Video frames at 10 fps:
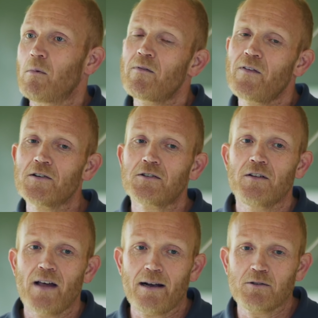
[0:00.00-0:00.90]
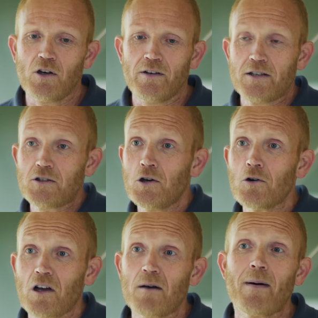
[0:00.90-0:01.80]
When we first turned the house on, it
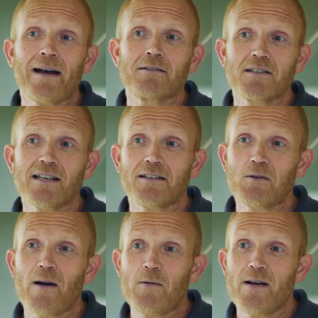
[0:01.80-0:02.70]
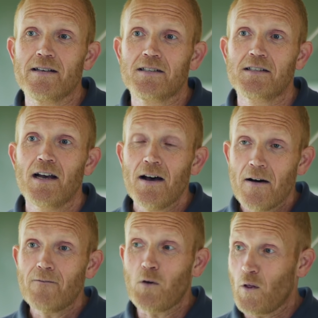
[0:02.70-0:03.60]
took about 6 to 8 weeks
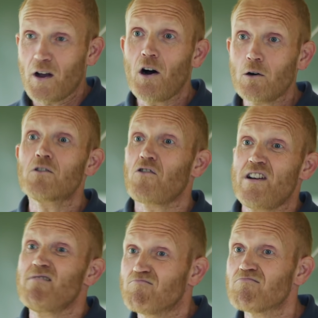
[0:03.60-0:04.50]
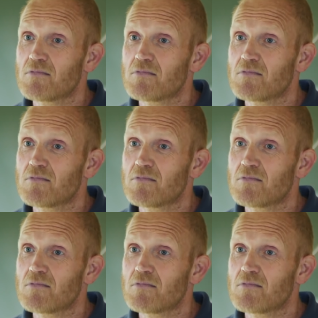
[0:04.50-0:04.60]
for the concrete